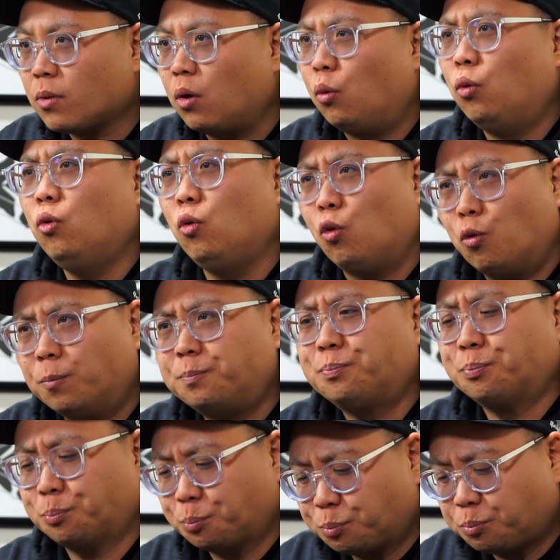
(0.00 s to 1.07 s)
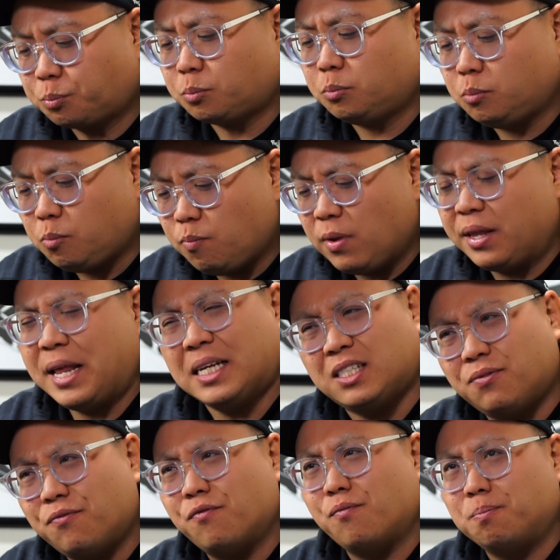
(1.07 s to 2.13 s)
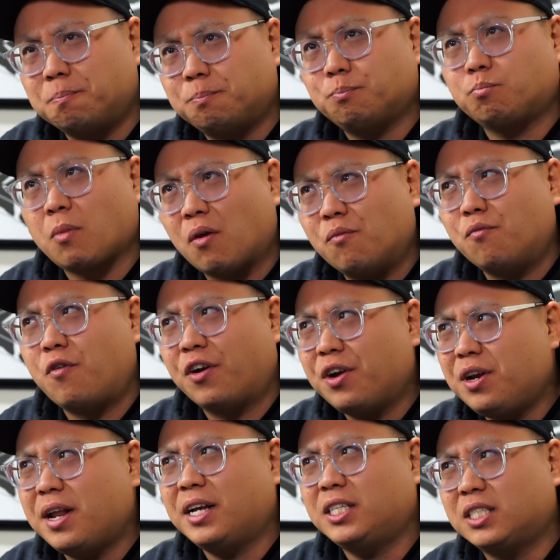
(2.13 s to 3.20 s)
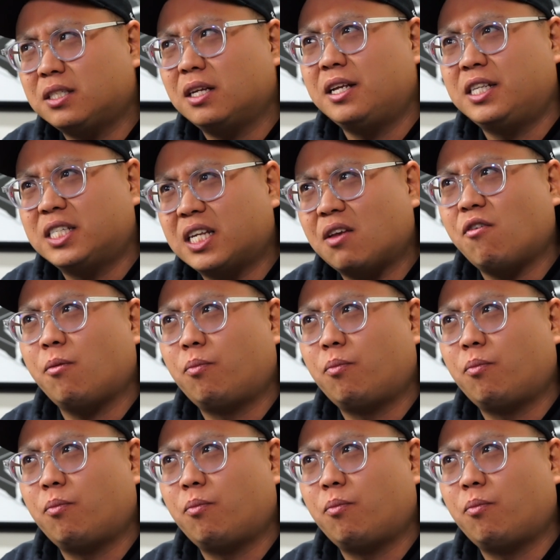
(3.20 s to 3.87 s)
Ooh, that's very nice and savory